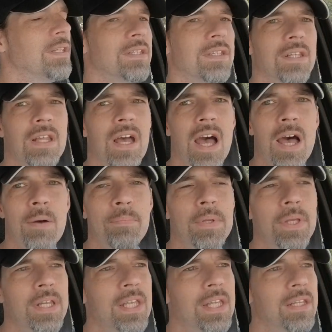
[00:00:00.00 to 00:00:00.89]
can hop
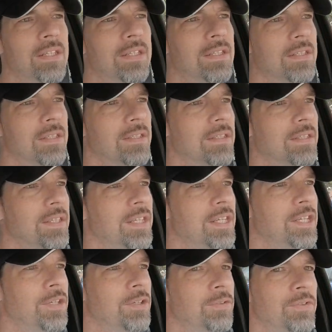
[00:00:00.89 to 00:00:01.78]
in it,
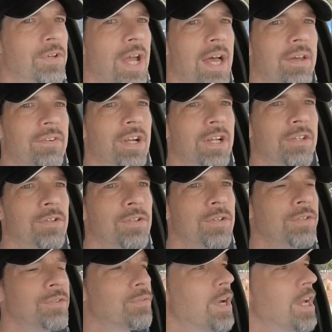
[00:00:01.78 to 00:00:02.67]
drive around,
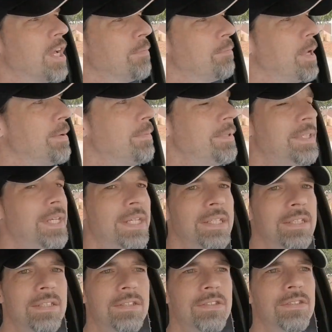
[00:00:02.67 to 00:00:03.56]
cruise around, maybe take
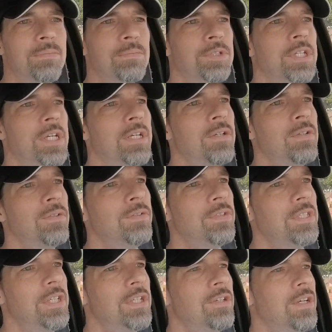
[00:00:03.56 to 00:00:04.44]
it to some shows,
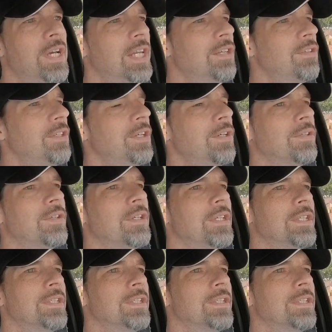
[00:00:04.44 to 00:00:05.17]
I don't know.